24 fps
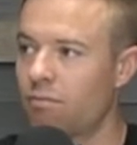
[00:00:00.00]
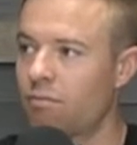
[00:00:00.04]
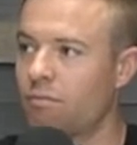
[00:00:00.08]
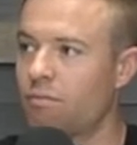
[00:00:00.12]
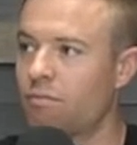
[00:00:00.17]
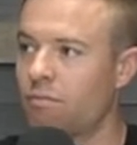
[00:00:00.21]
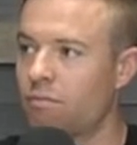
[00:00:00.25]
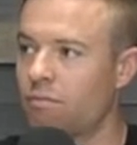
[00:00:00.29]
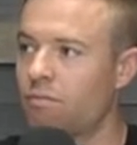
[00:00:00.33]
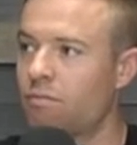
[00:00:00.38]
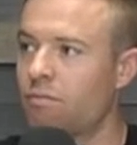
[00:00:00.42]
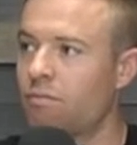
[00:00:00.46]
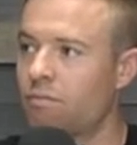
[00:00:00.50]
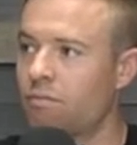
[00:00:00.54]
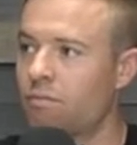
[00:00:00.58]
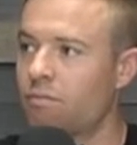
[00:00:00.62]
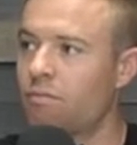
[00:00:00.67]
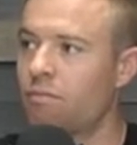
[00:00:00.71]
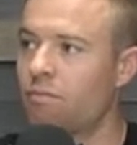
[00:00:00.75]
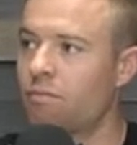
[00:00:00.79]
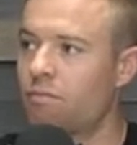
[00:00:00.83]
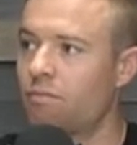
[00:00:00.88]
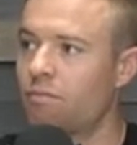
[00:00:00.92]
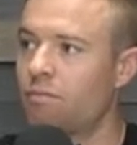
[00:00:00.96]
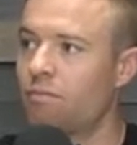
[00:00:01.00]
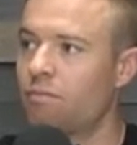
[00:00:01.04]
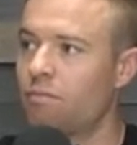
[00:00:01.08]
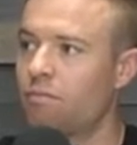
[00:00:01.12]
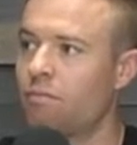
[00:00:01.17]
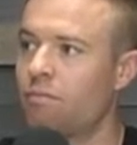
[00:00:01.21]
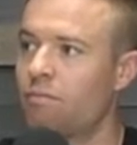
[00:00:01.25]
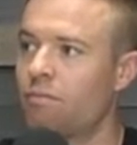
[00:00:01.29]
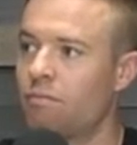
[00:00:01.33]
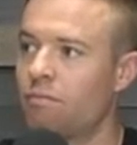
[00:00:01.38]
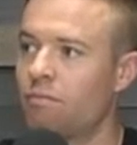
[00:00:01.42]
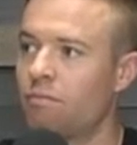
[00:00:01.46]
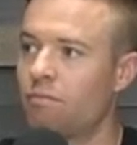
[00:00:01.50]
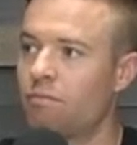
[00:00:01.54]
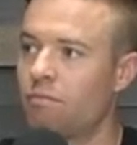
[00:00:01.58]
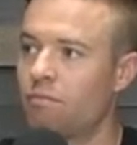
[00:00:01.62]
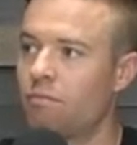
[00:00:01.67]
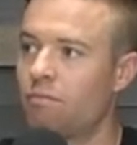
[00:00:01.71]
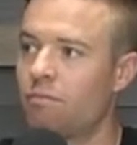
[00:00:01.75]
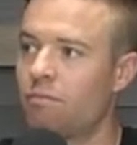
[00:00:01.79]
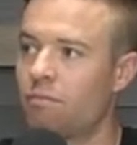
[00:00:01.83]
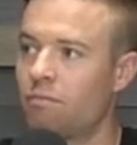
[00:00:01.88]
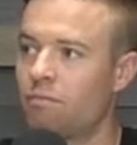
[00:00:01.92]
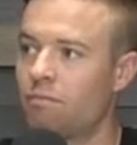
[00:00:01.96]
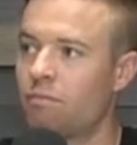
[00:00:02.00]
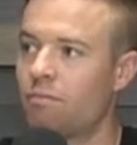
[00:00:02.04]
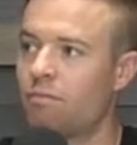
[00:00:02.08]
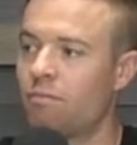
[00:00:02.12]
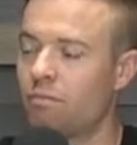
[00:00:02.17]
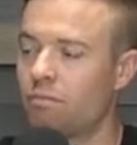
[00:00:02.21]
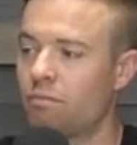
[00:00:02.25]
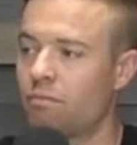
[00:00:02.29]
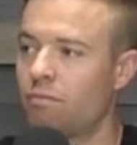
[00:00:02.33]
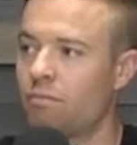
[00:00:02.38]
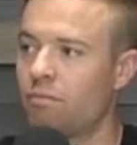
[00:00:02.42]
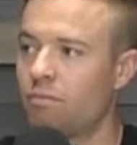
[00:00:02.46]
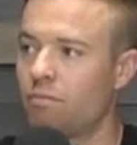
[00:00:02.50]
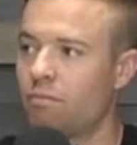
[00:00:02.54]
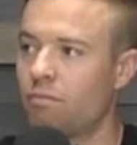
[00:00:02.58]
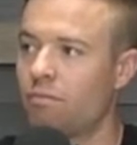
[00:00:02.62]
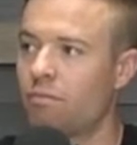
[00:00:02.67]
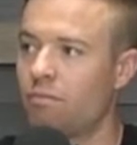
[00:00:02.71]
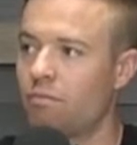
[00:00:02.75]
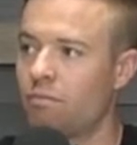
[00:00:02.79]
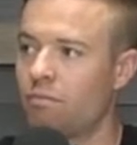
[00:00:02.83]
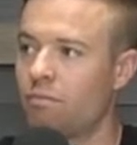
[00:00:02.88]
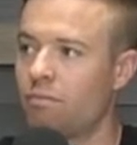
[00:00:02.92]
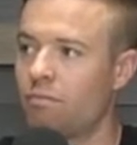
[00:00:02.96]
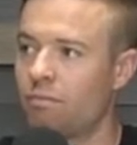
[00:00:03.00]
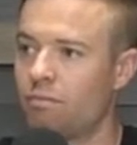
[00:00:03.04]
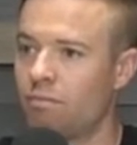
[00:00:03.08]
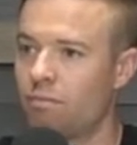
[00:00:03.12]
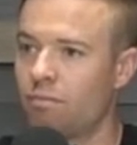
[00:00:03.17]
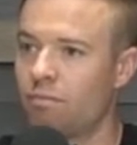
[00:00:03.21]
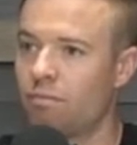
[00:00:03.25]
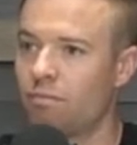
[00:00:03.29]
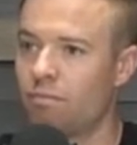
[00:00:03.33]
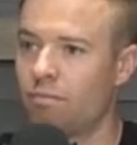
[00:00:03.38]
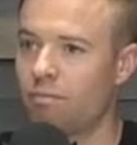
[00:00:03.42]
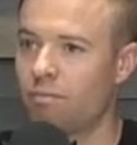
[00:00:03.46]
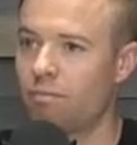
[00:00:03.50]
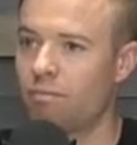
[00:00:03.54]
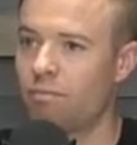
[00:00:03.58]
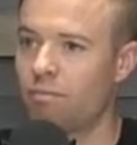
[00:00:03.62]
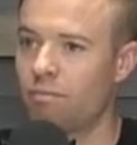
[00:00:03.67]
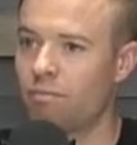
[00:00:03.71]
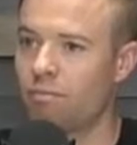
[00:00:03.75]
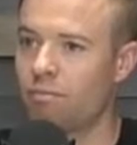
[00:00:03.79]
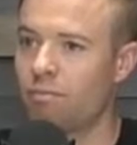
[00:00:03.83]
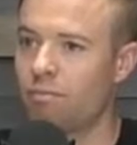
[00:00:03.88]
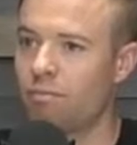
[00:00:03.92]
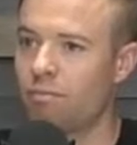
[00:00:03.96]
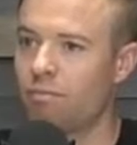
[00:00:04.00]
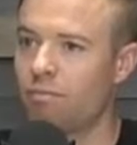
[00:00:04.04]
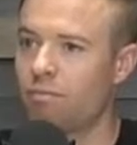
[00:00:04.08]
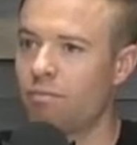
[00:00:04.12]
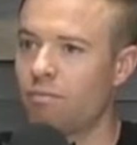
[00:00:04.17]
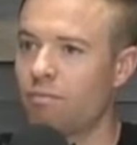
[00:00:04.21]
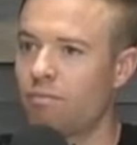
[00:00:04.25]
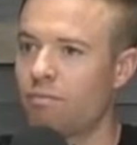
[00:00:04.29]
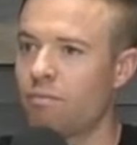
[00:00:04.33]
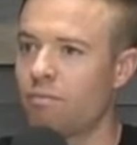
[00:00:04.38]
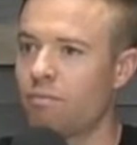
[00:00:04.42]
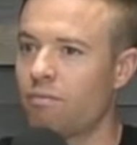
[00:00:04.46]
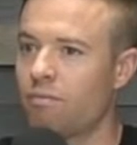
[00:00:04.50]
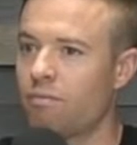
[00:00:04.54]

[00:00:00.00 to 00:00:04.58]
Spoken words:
This person isn't speaking.